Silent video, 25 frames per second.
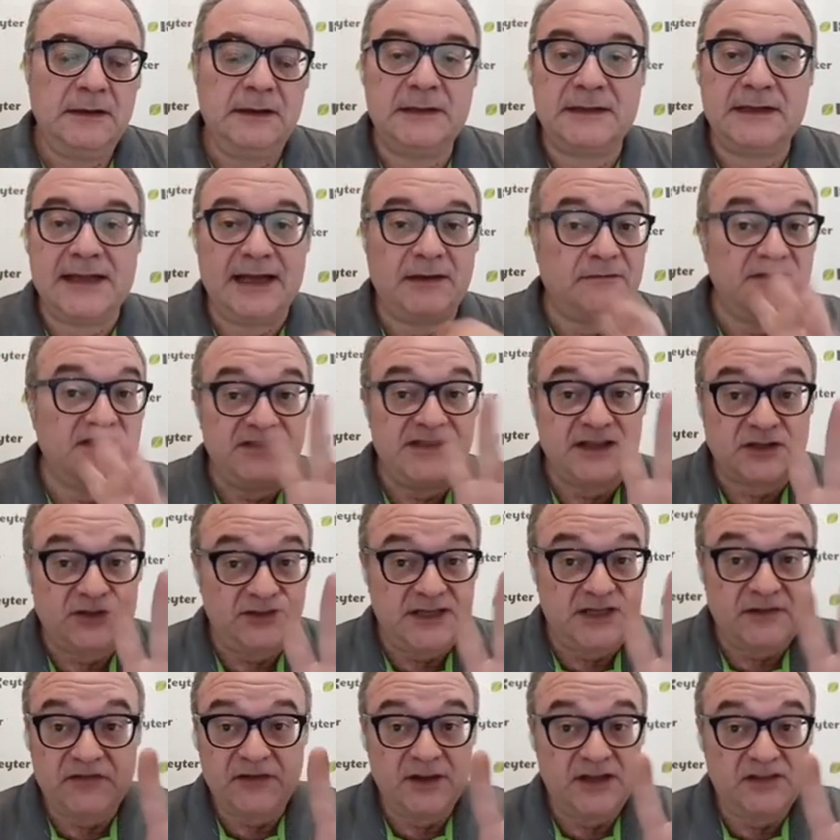Temps they'll
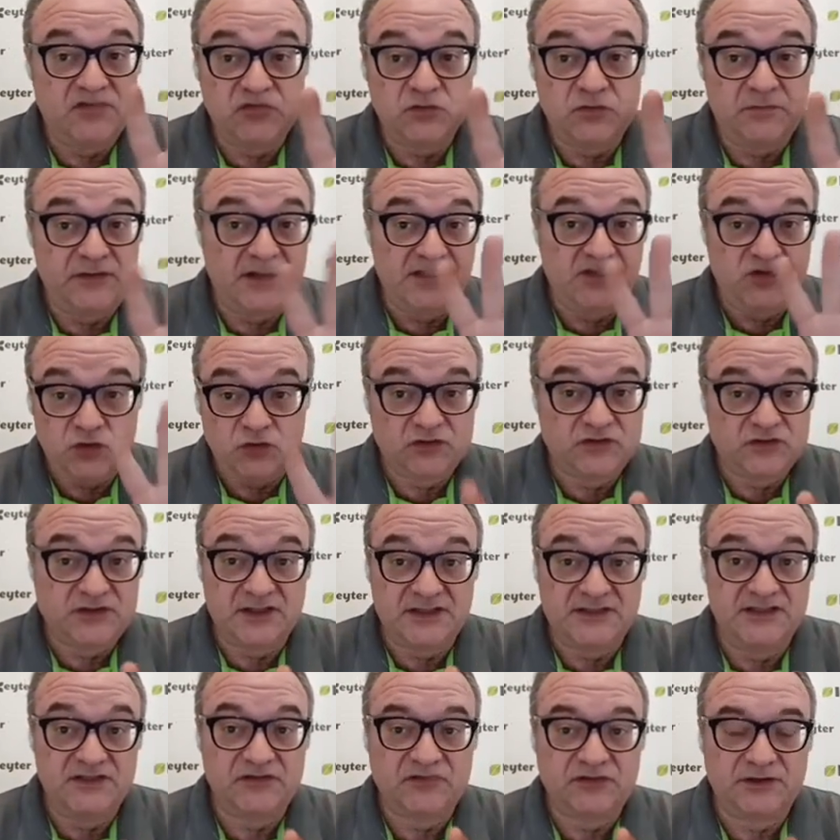give us will be
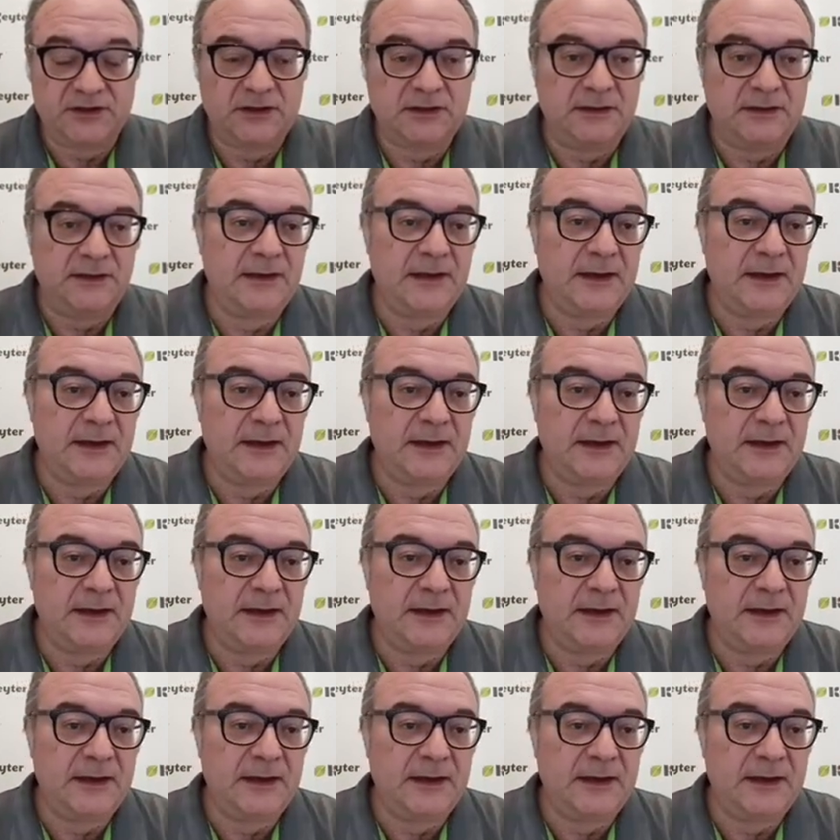totally different.